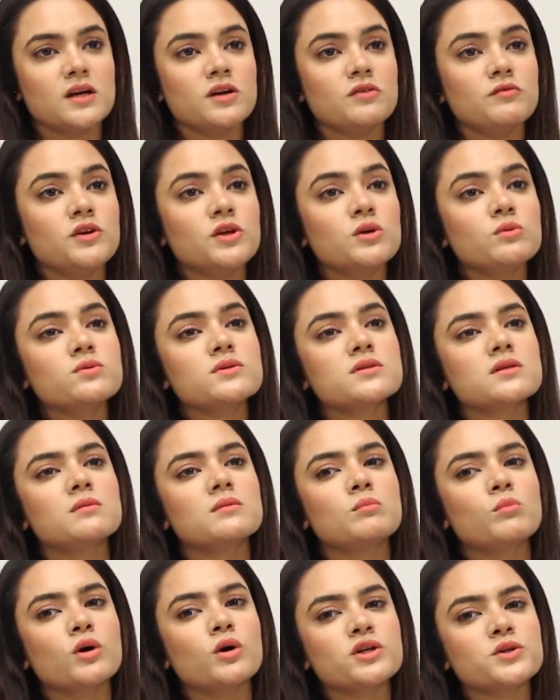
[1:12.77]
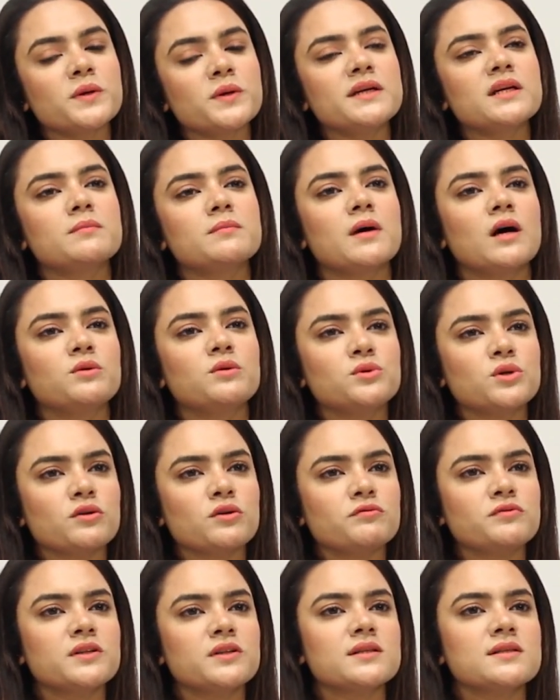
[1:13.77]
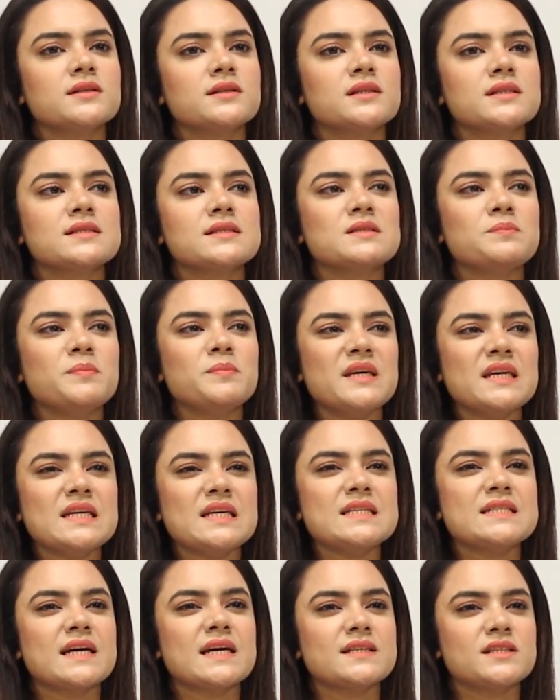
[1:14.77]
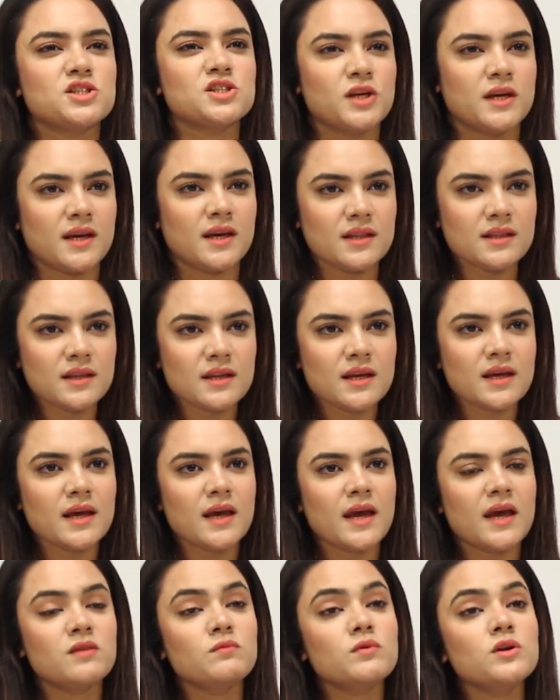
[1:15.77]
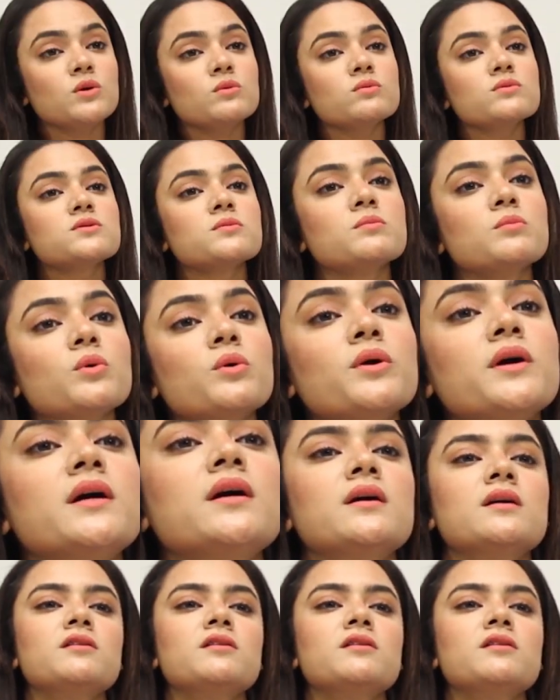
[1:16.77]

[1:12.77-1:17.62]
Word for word: We use moderate amount of the, this meat and chicken and we use more